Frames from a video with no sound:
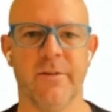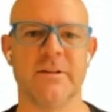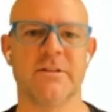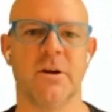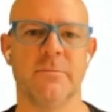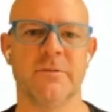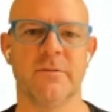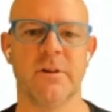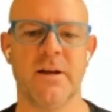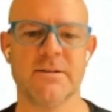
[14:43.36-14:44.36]
these types of
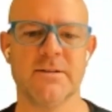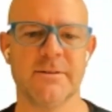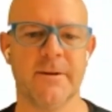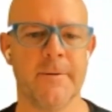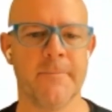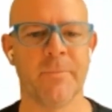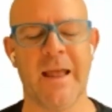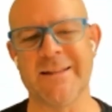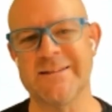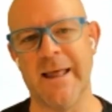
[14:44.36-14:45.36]
glasses.
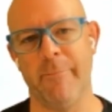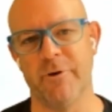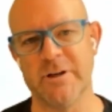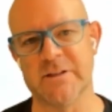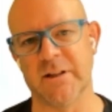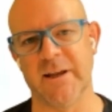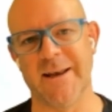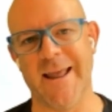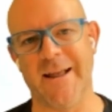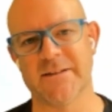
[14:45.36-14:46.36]
And Snap recently
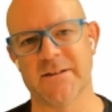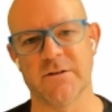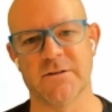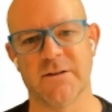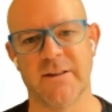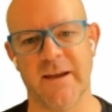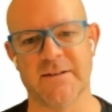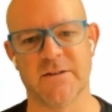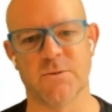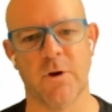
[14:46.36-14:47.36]
announced
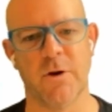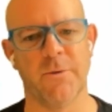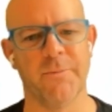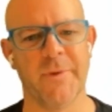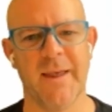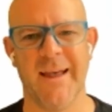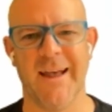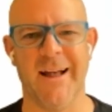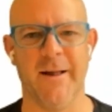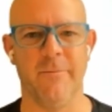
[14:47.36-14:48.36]
theirs as well.
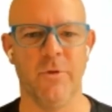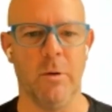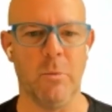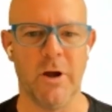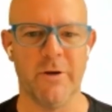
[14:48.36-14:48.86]
Not my